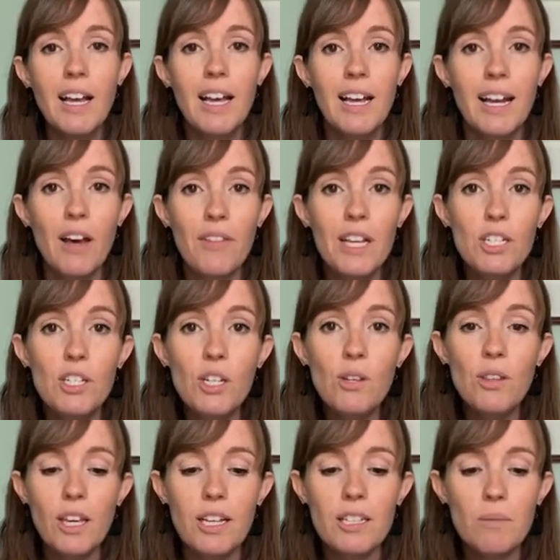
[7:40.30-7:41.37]
Now they
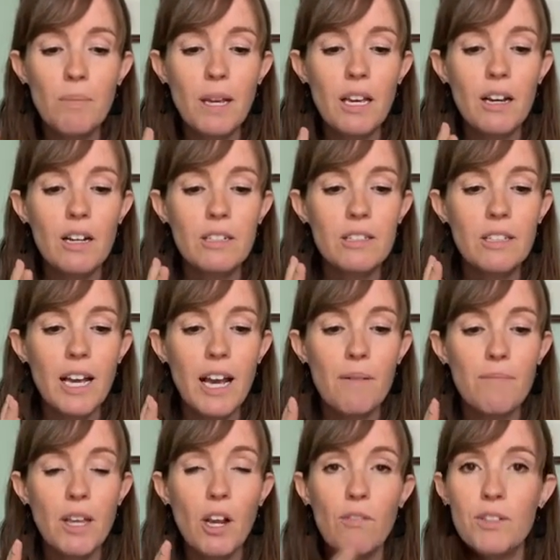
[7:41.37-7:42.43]
do this because
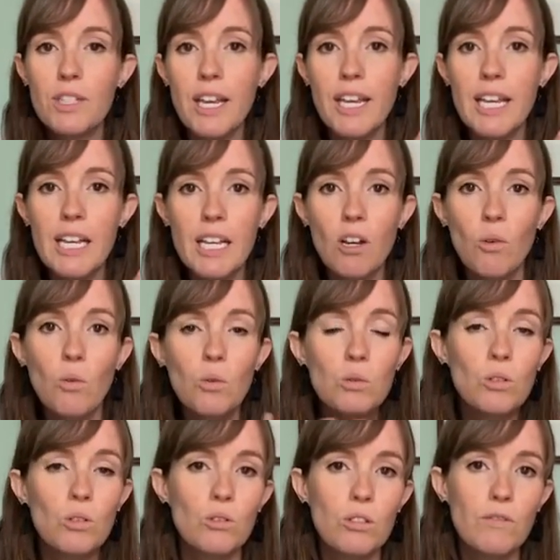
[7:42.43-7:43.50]
they obviously eat all
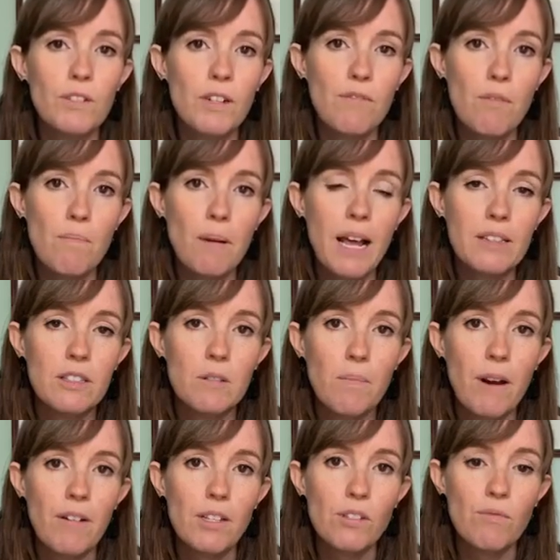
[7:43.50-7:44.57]
sorts of different plants,
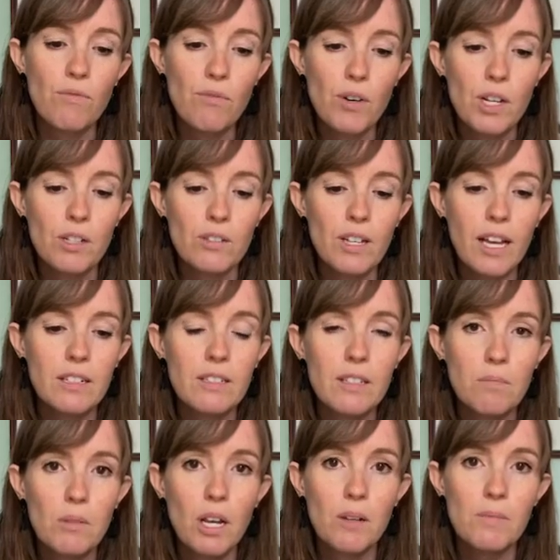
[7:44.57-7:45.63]
berries and fruits, and
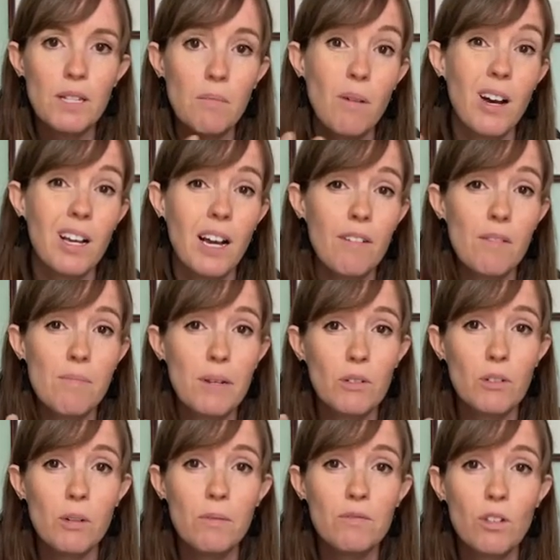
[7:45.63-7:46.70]
sometimes they might have a
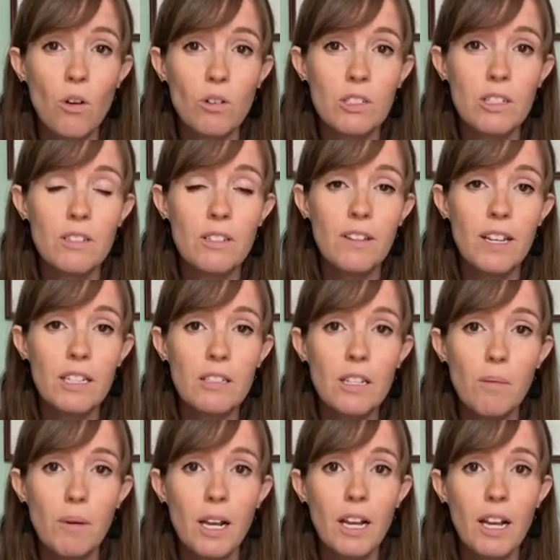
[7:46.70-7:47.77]
buildup of toxins in their
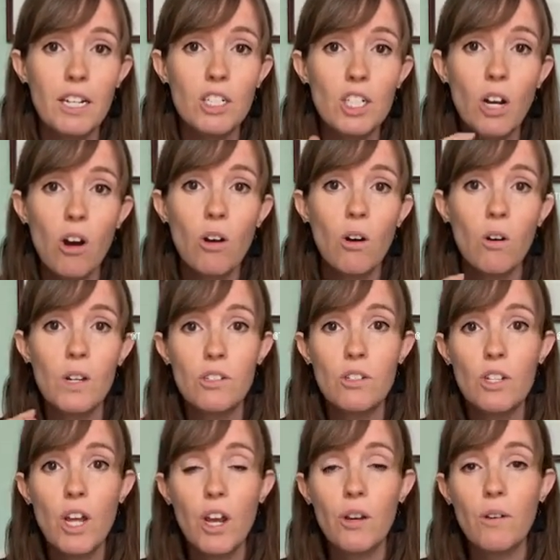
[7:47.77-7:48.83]
stomach, and charcoal is
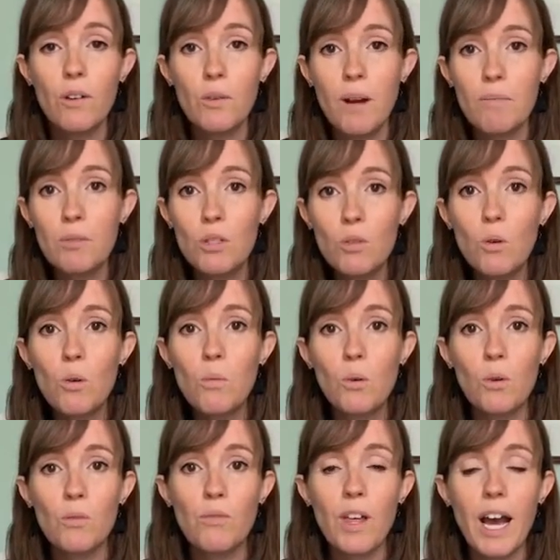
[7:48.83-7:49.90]
known to absorb
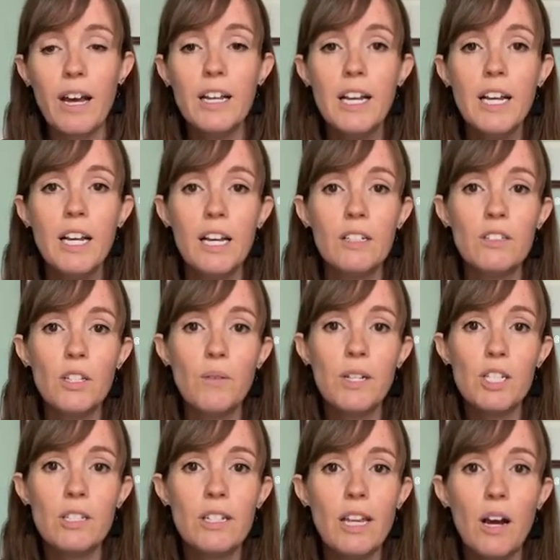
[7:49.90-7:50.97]
all of that, and so it
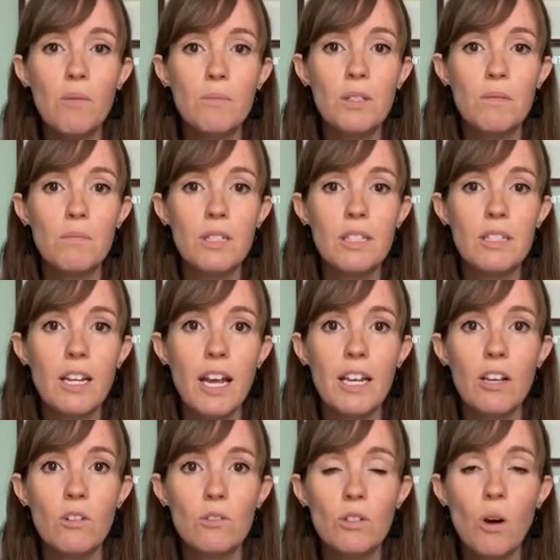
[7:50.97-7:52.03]
just helps them to
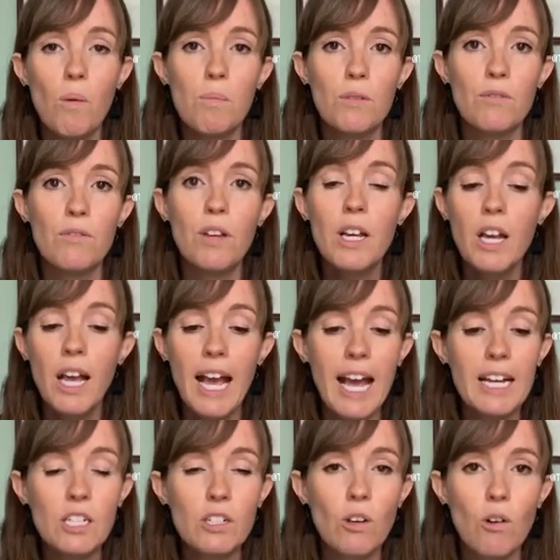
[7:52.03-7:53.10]
stay on top of
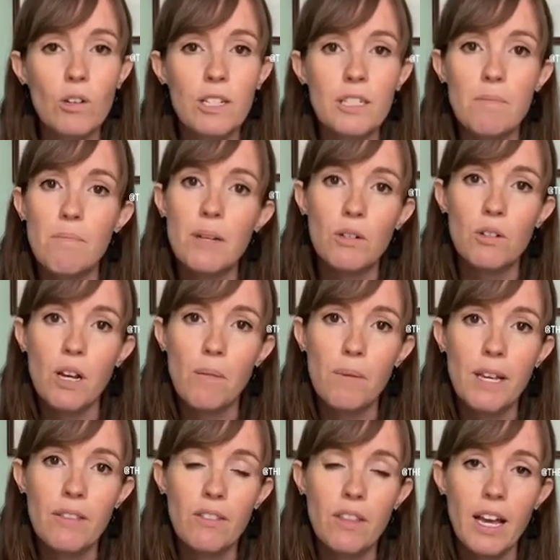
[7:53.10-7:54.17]
any toxin buildup
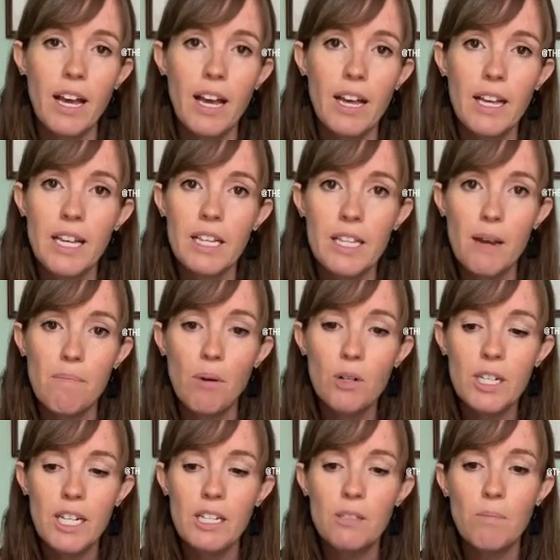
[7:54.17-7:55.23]
in their
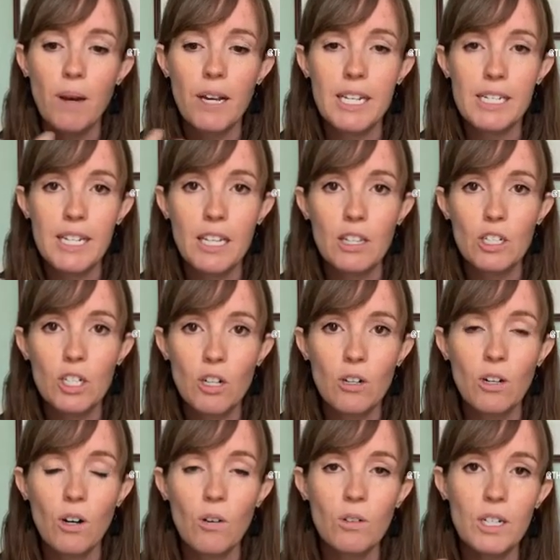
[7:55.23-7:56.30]
bodies by eating the
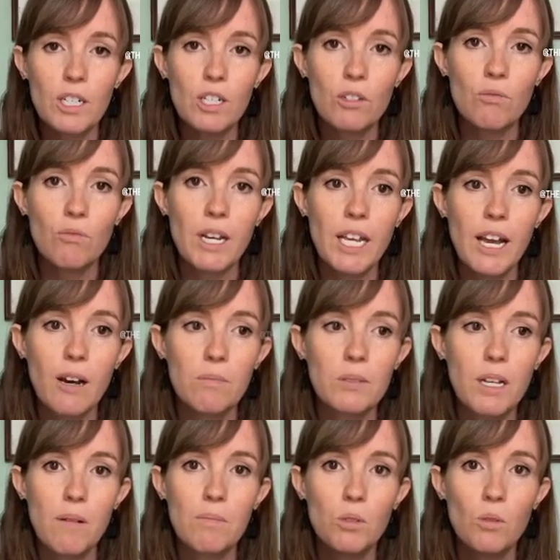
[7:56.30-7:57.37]
charcoal, and it just really helps
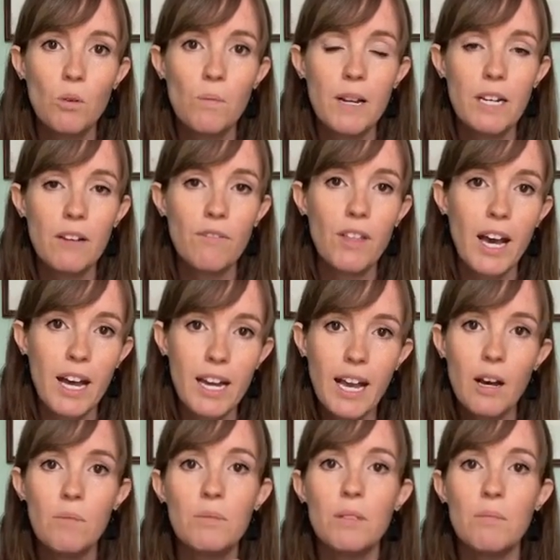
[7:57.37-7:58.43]
absorb any of that and
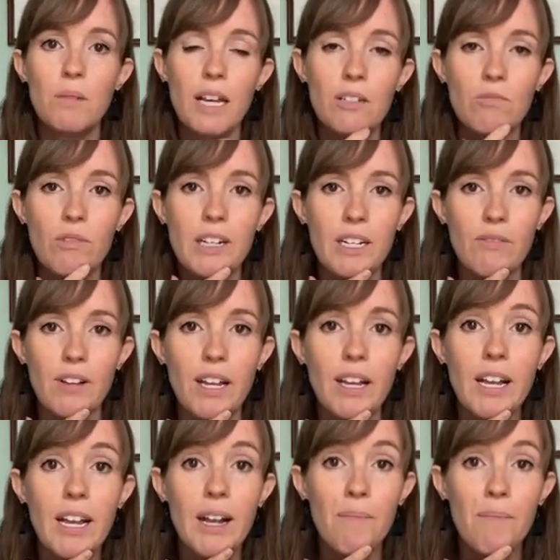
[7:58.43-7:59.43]
helps them get rid of it.